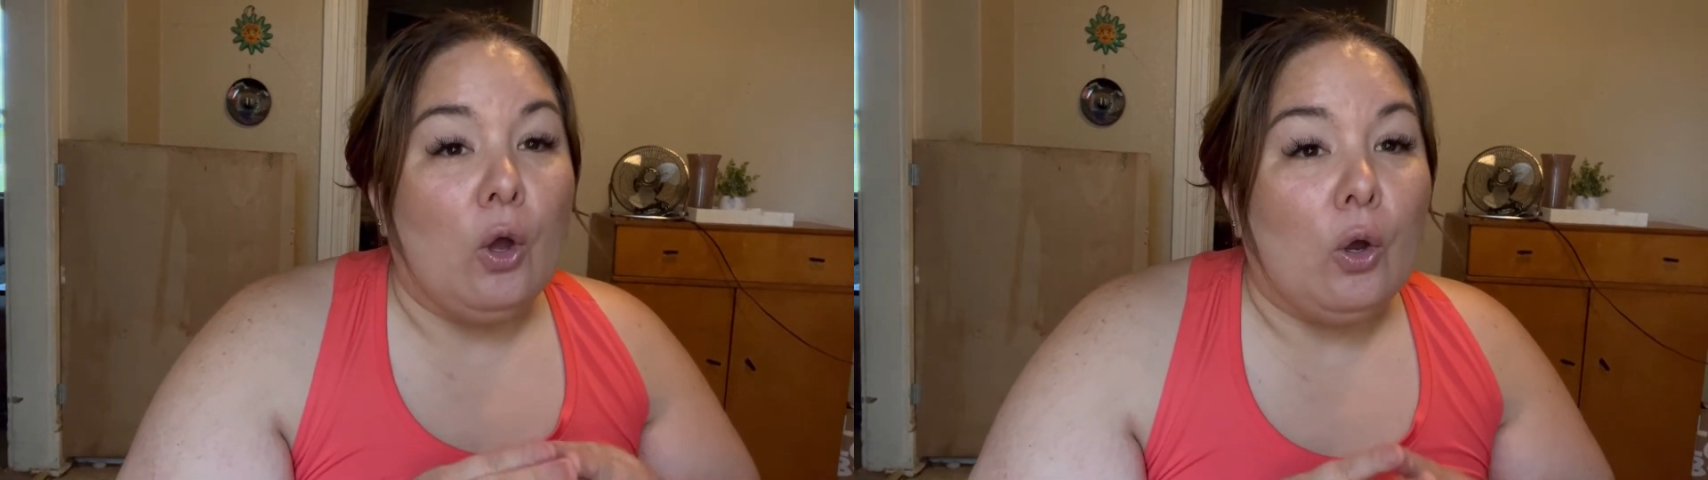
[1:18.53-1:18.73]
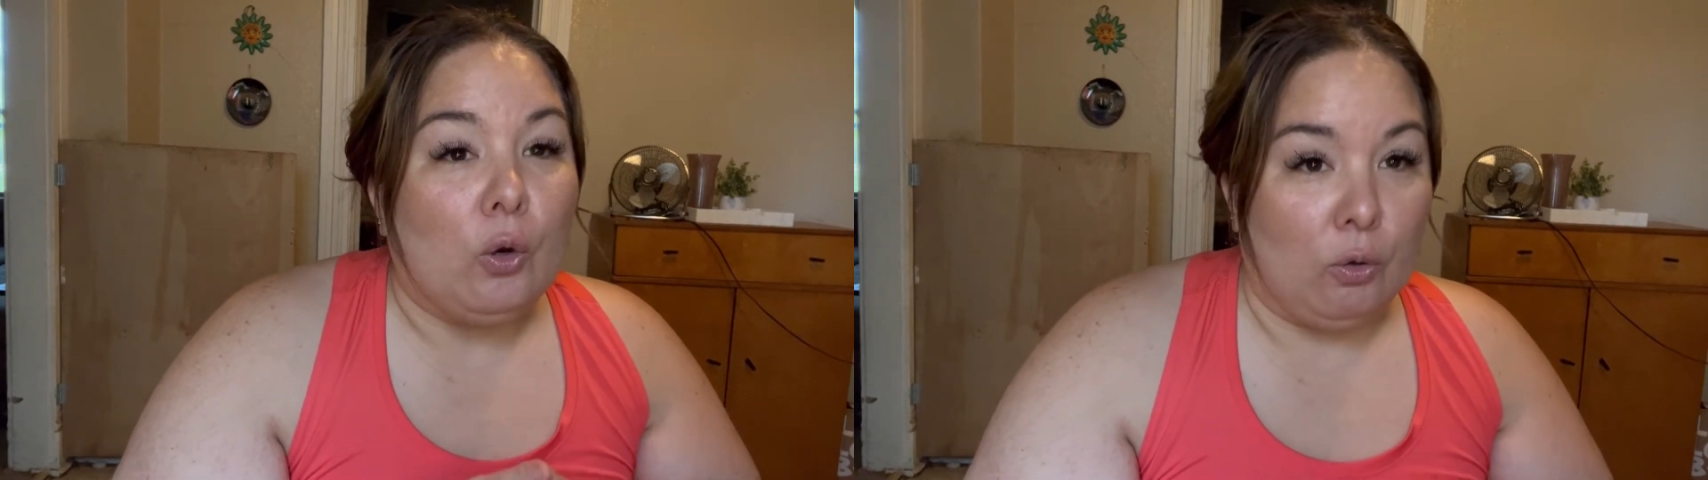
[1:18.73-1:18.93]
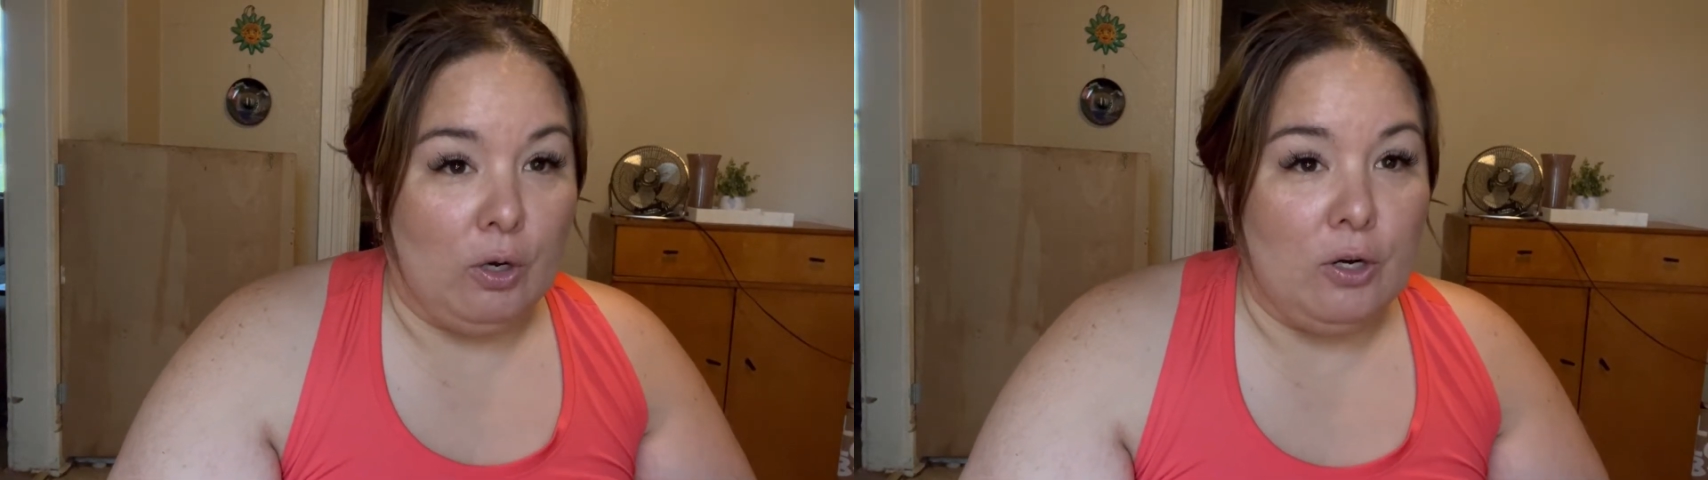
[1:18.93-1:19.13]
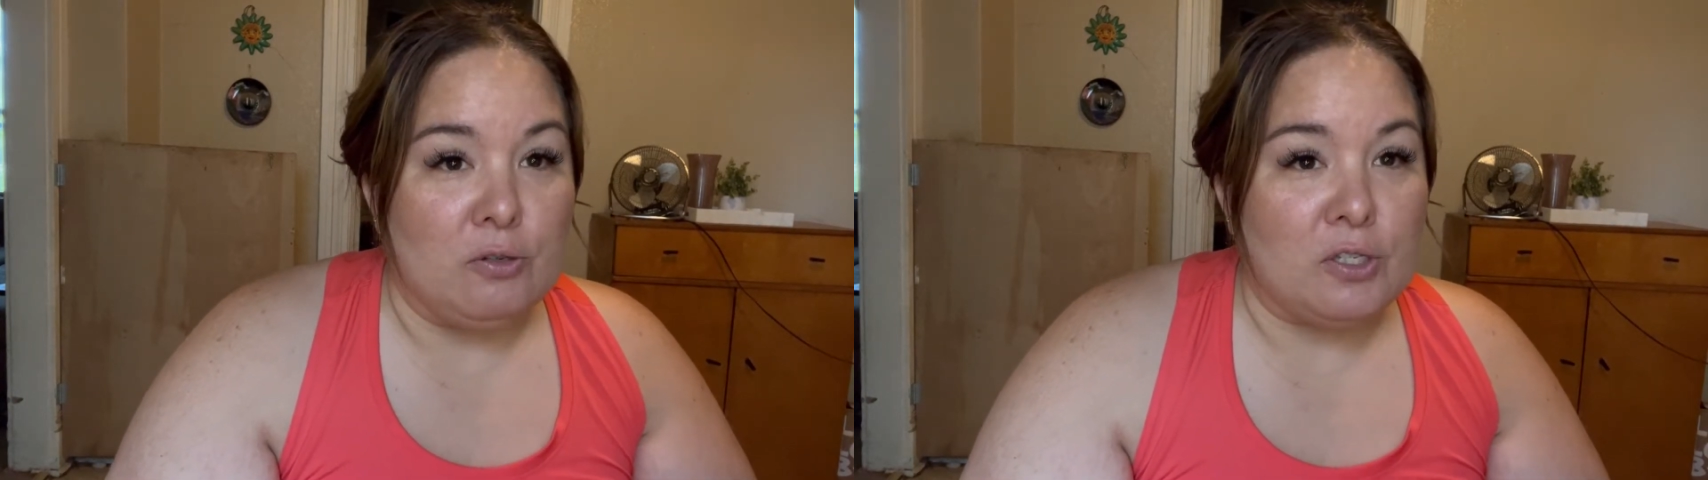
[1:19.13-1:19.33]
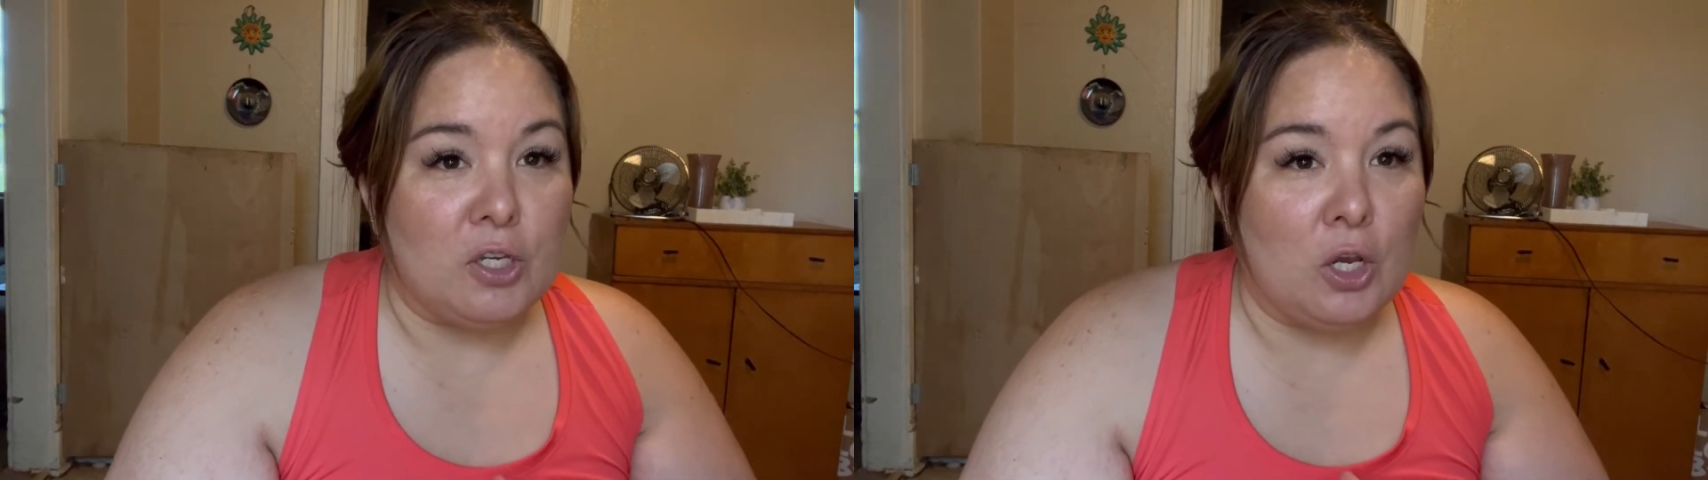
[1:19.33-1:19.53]

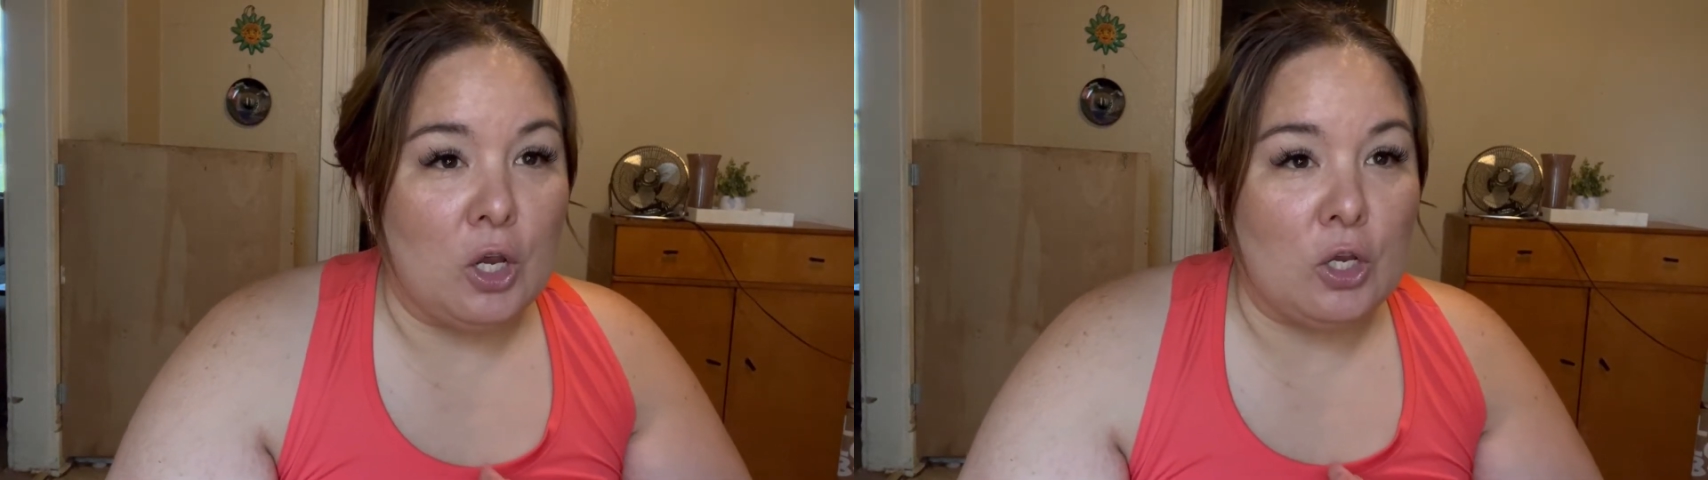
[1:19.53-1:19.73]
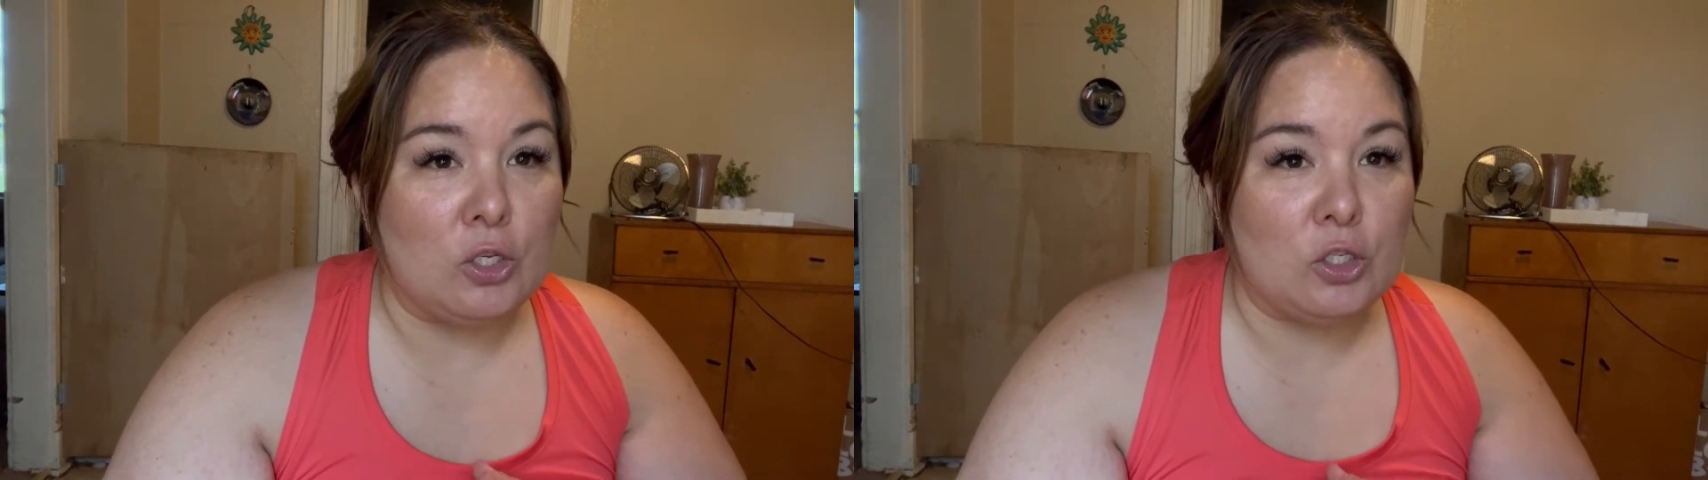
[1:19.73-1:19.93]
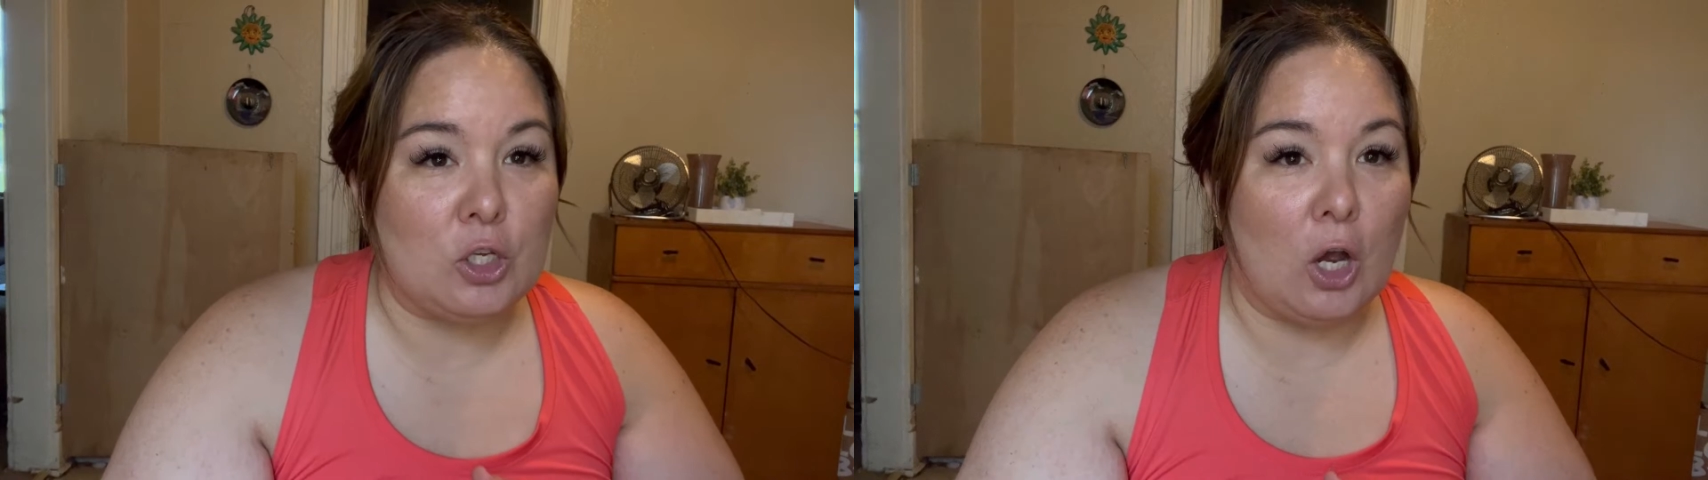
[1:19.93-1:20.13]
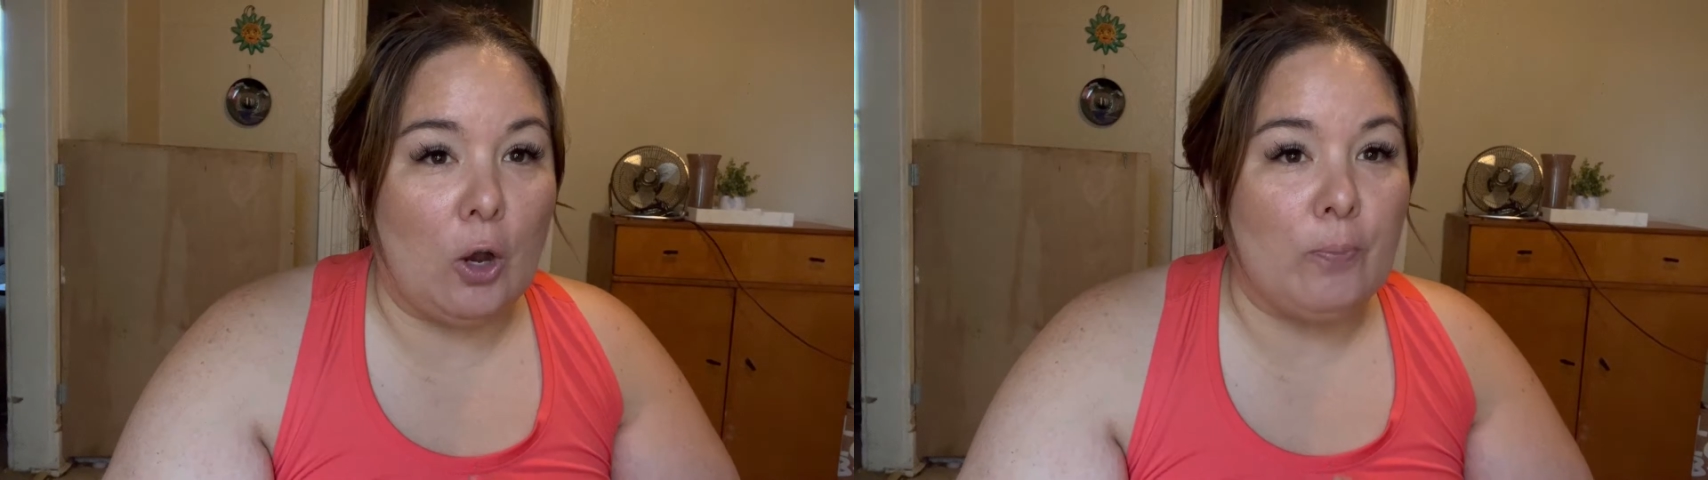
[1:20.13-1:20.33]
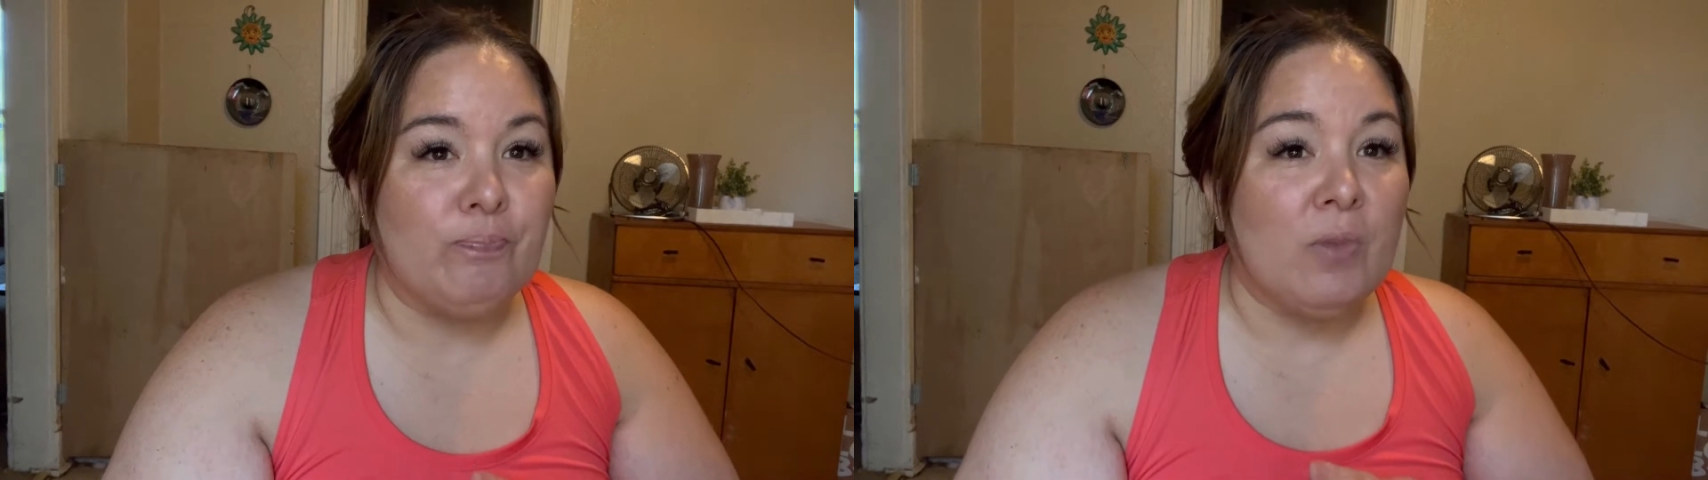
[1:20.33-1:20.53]
cruise.
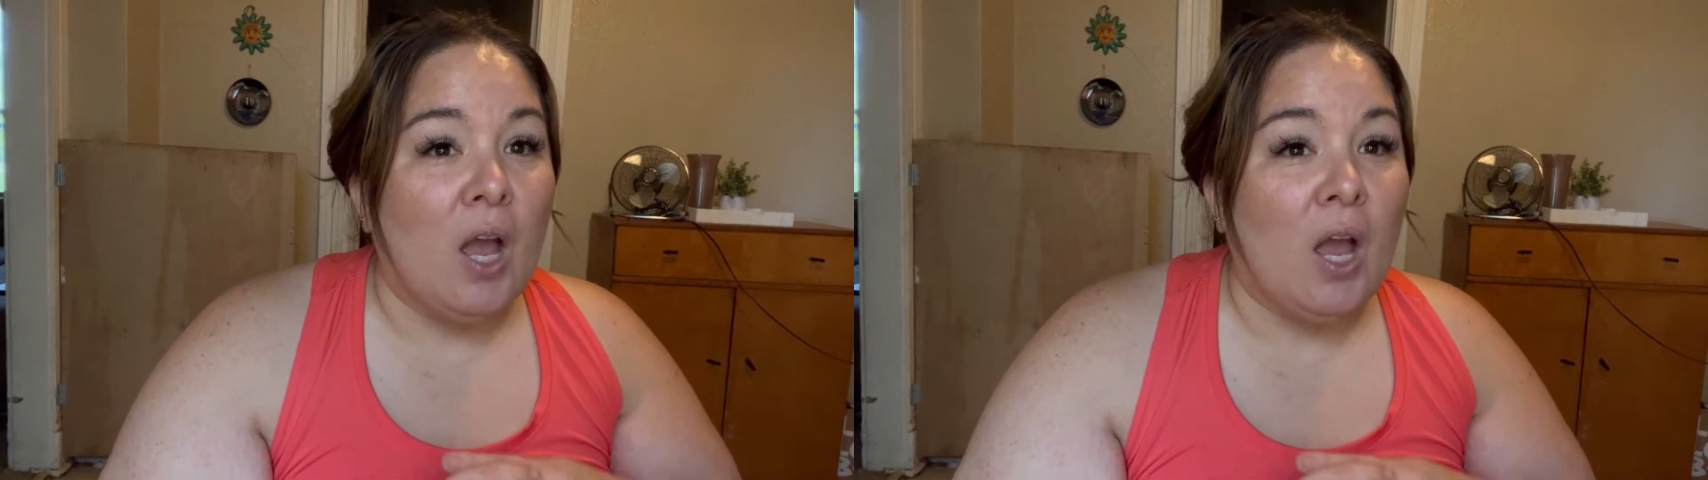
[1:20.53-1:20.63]
So